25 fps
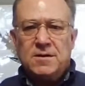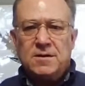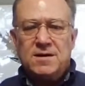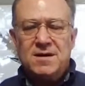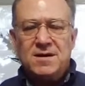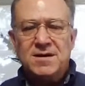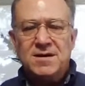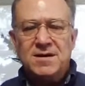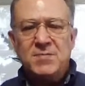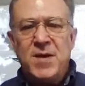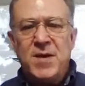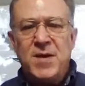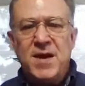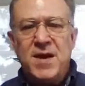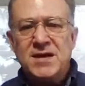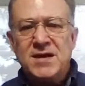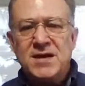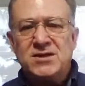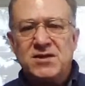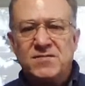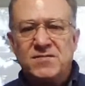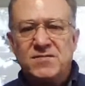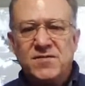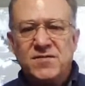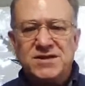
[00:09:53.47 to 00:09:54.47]

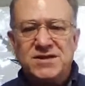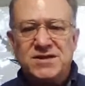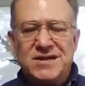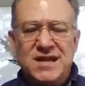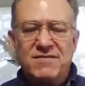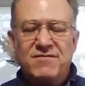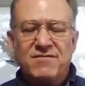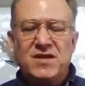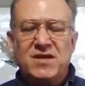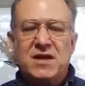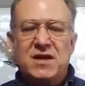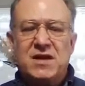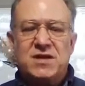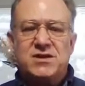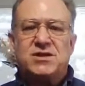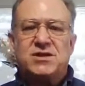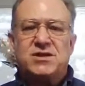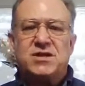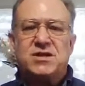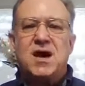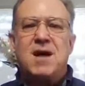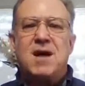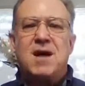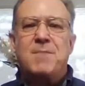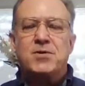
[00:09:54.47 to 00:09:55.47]
Onpassive is giving us
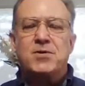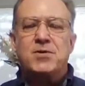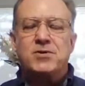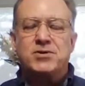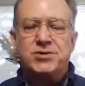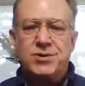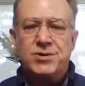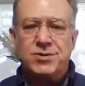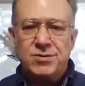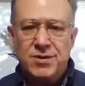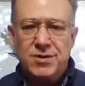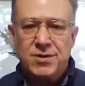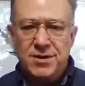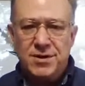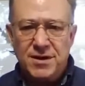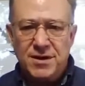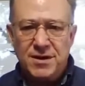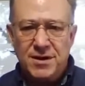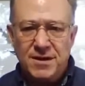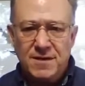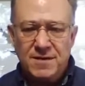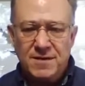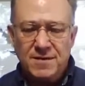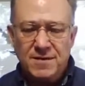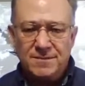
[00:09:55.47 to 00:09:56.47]
the
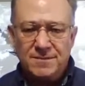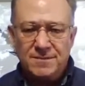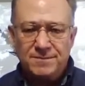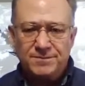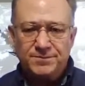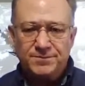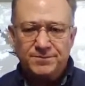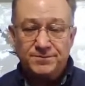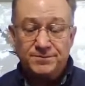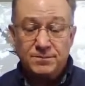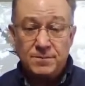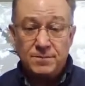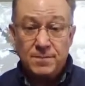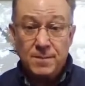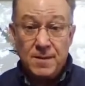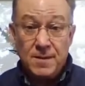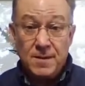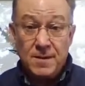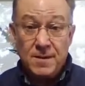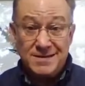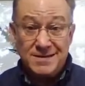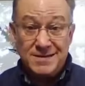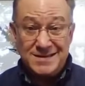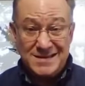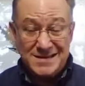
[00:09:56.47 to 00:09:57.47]
opportunity
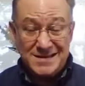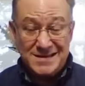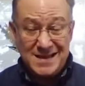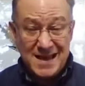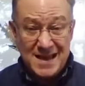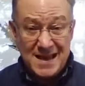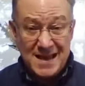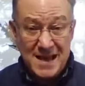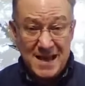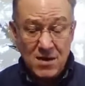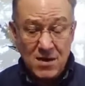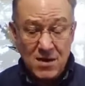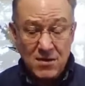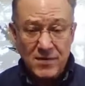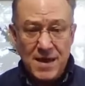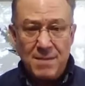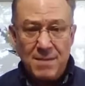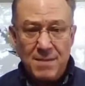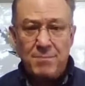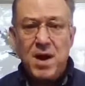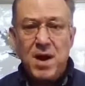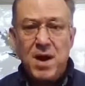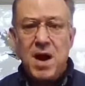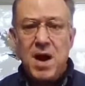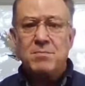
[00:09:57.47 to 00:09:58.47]
to take care of
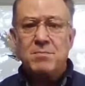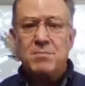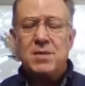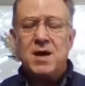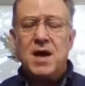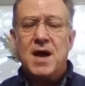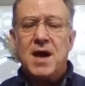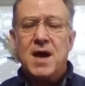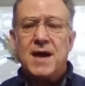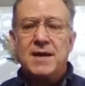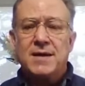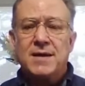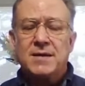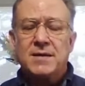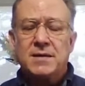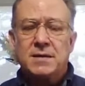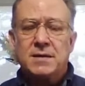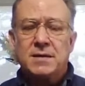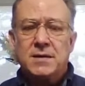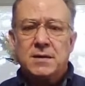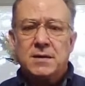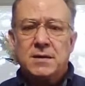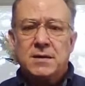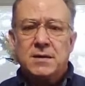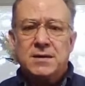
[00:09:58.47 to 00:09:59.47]
that bottom line,
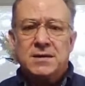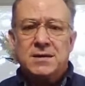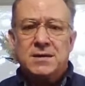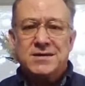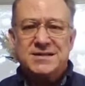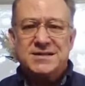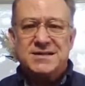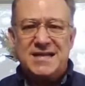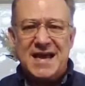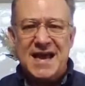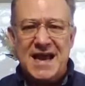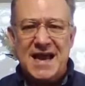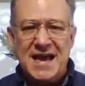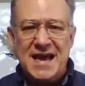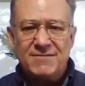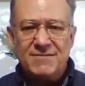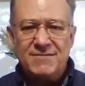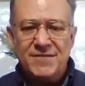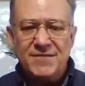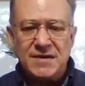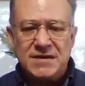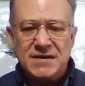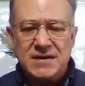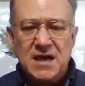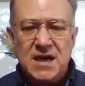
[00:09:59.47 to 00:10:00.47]
to
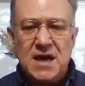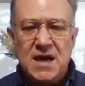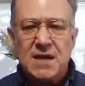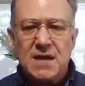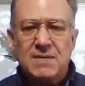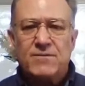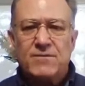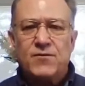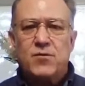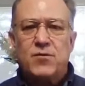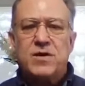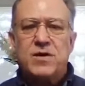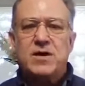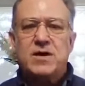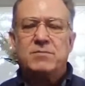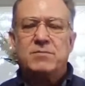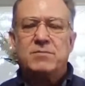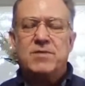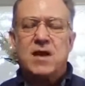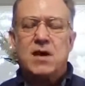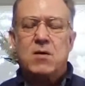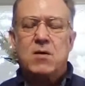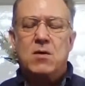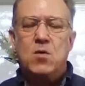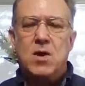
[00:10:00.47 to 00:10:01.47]
have the time freedom
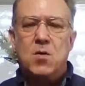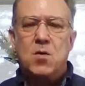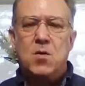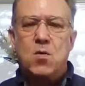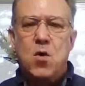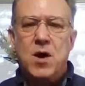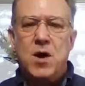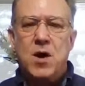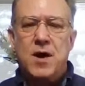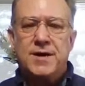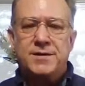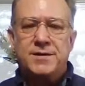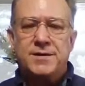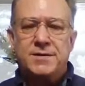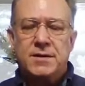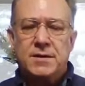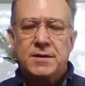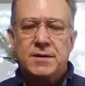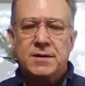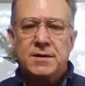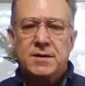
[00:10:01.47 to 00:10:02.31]
that we want,